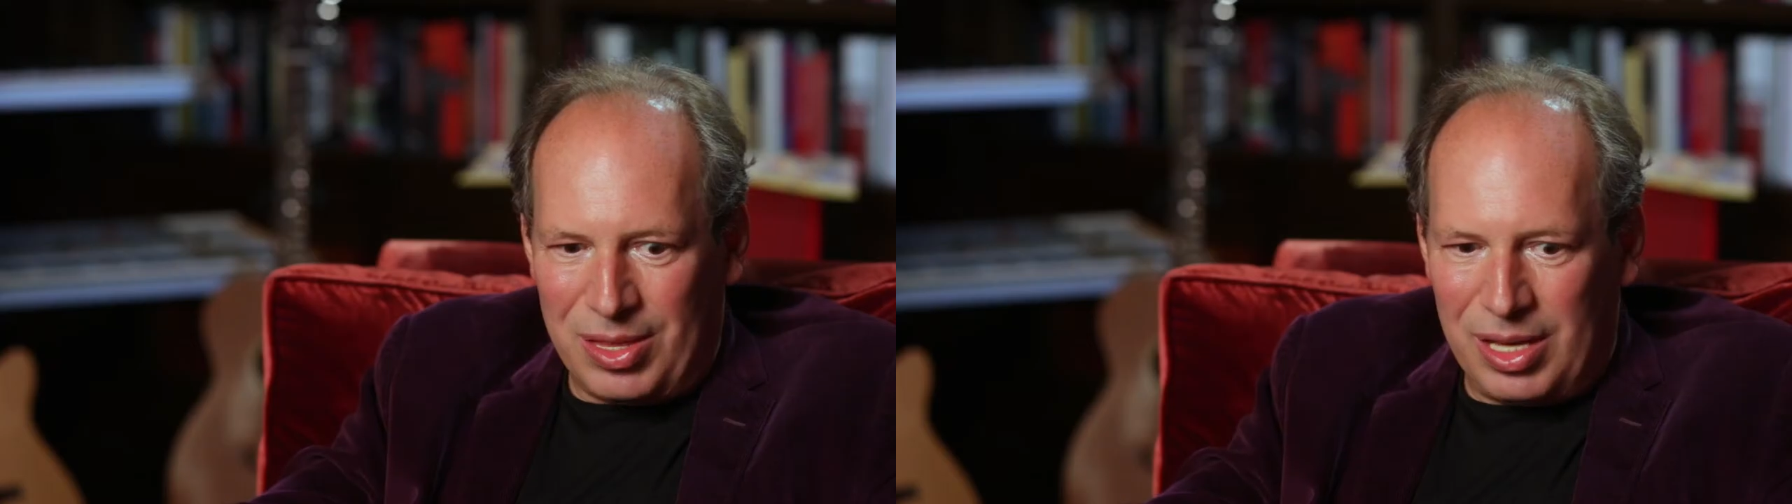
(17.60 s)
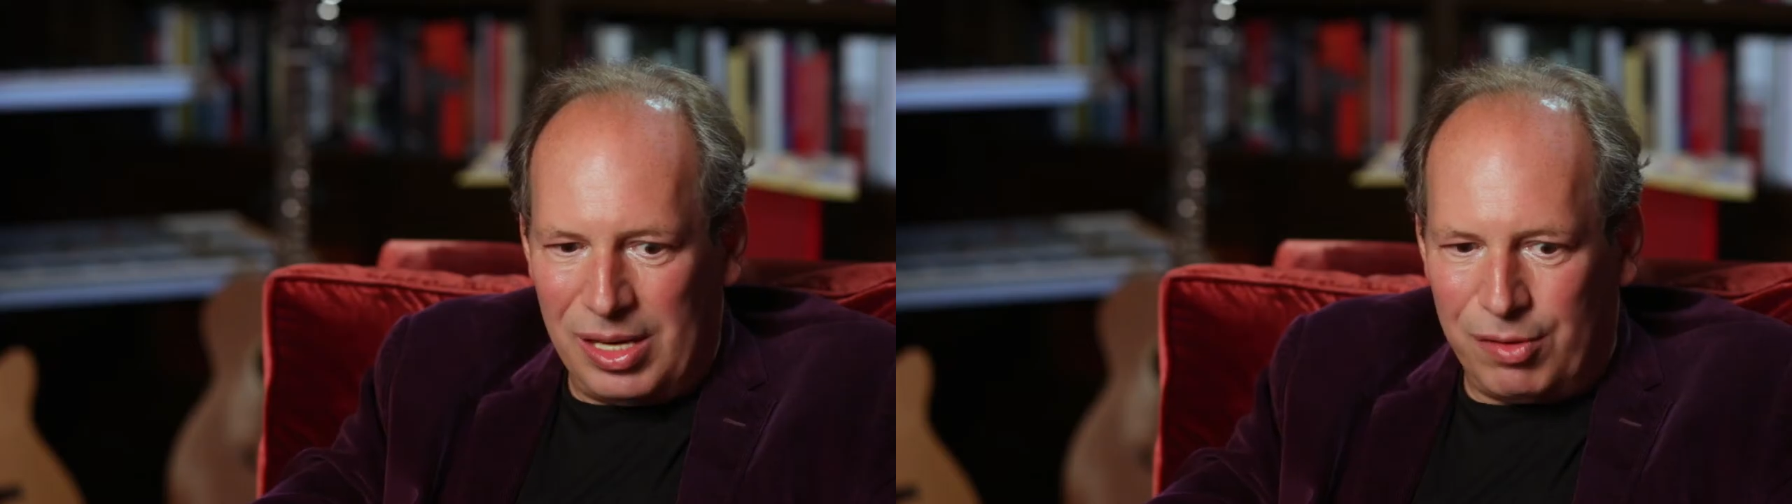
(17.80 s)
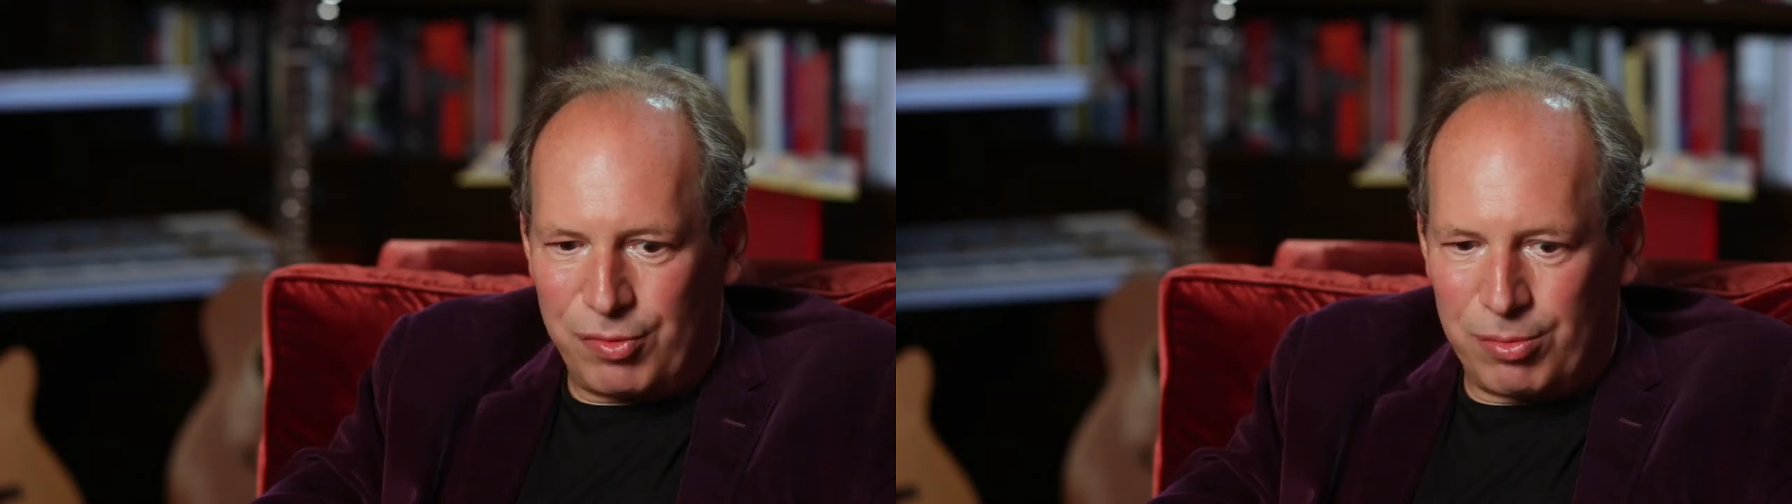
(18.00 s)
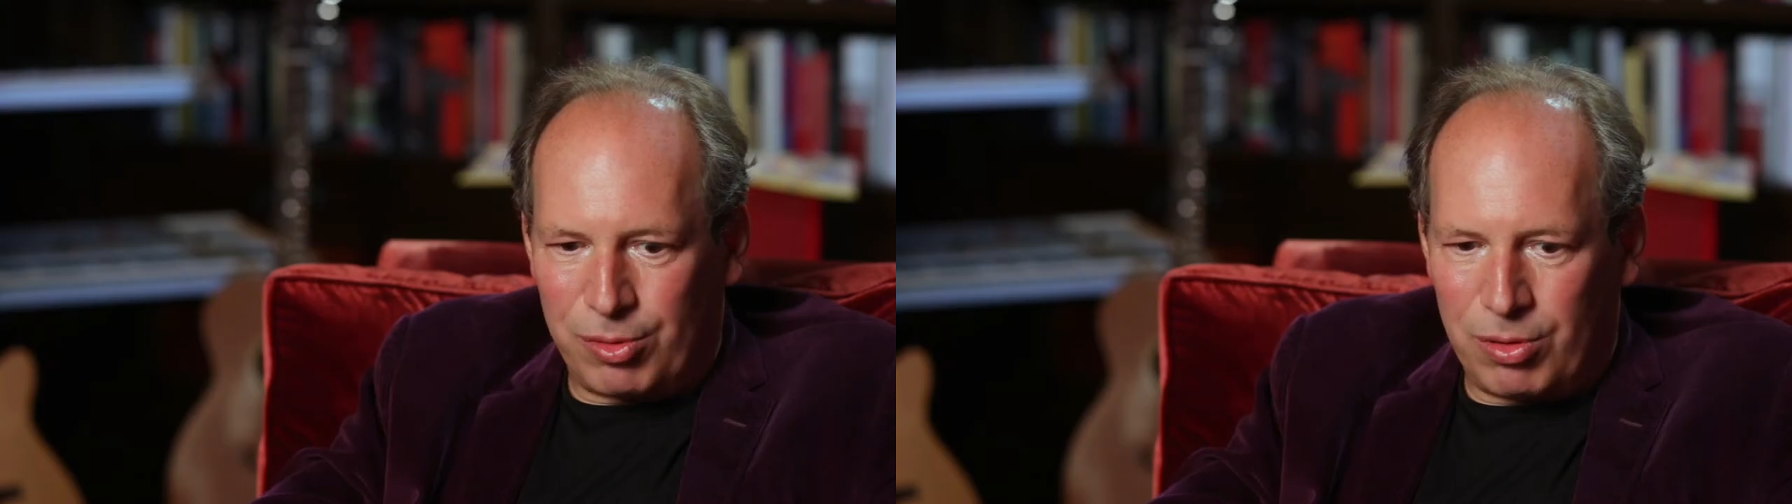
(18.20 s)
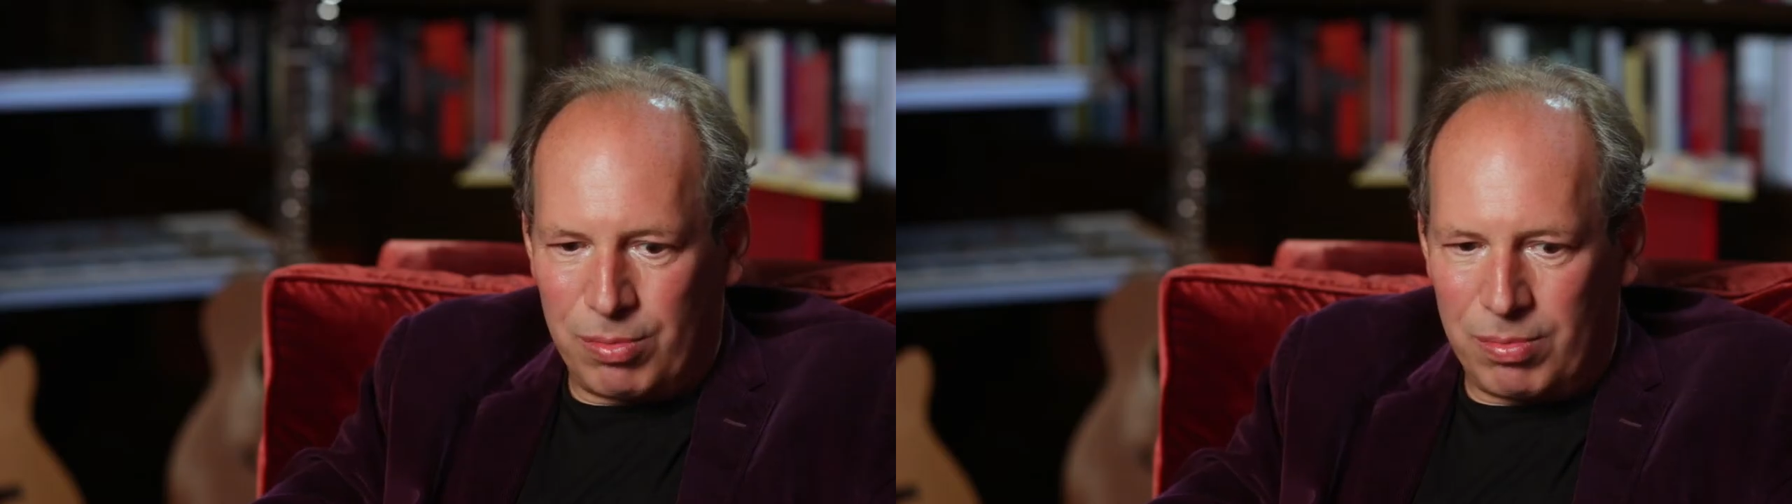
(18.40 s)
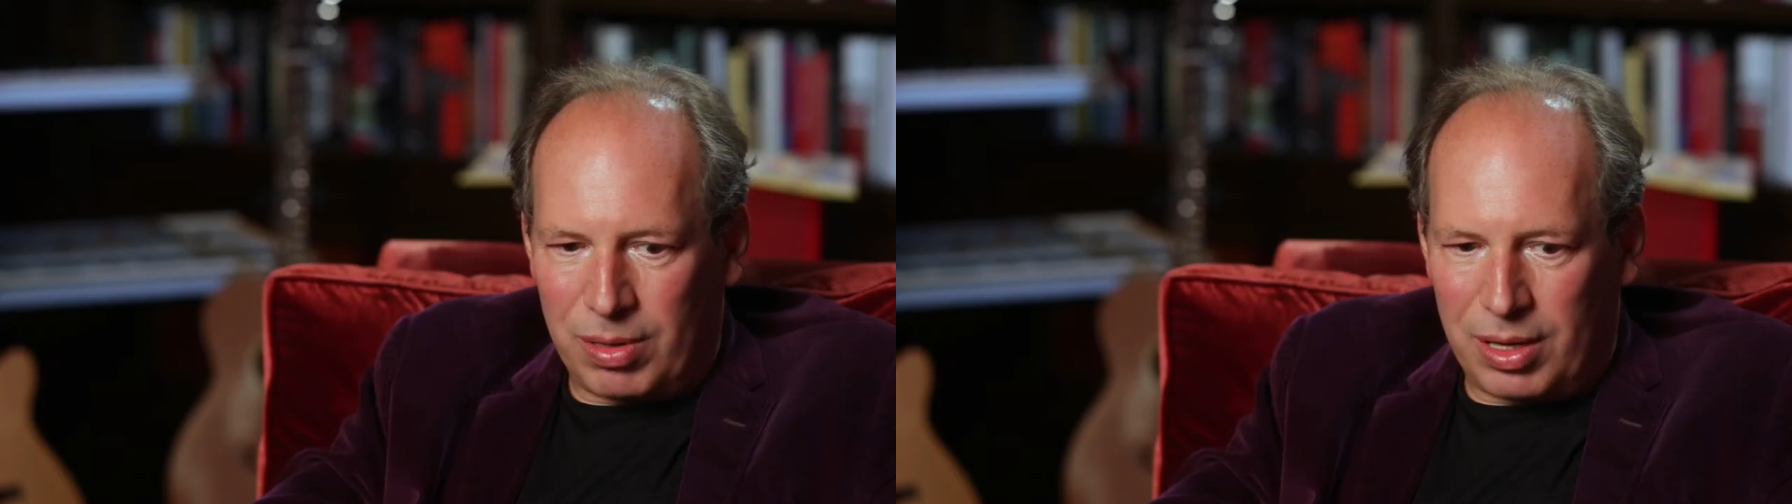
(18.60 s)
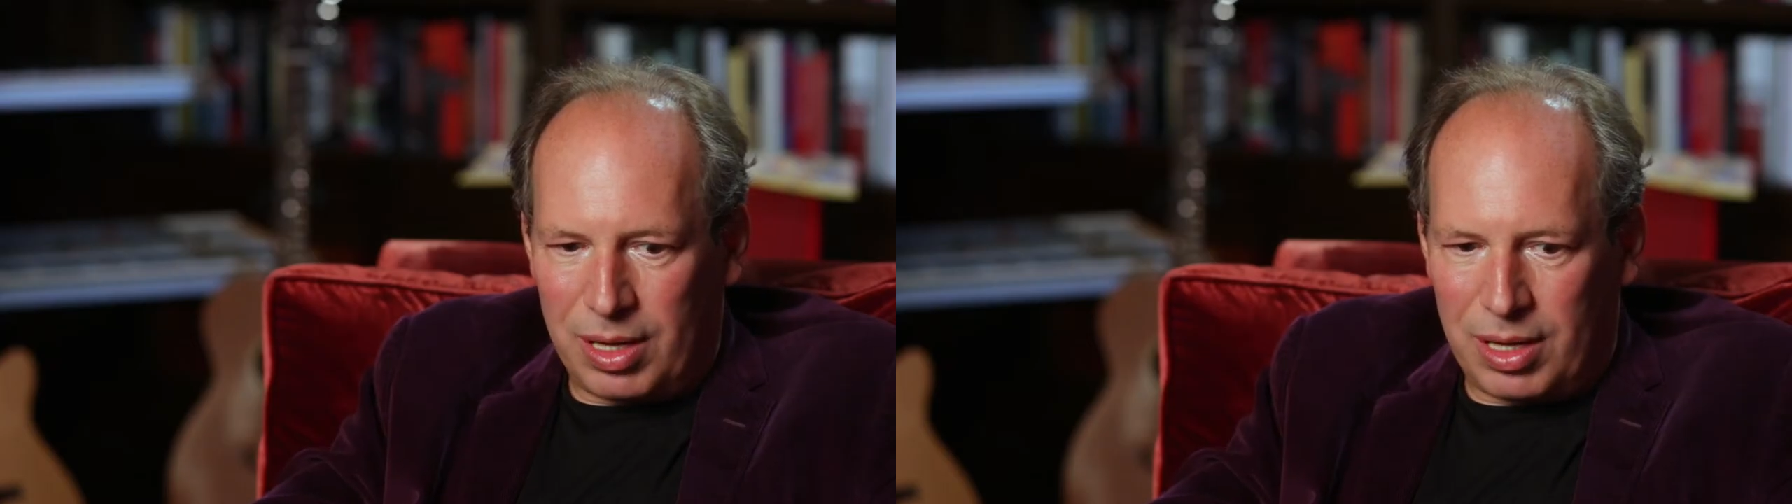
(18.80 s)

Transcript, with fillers: And then they leave the room,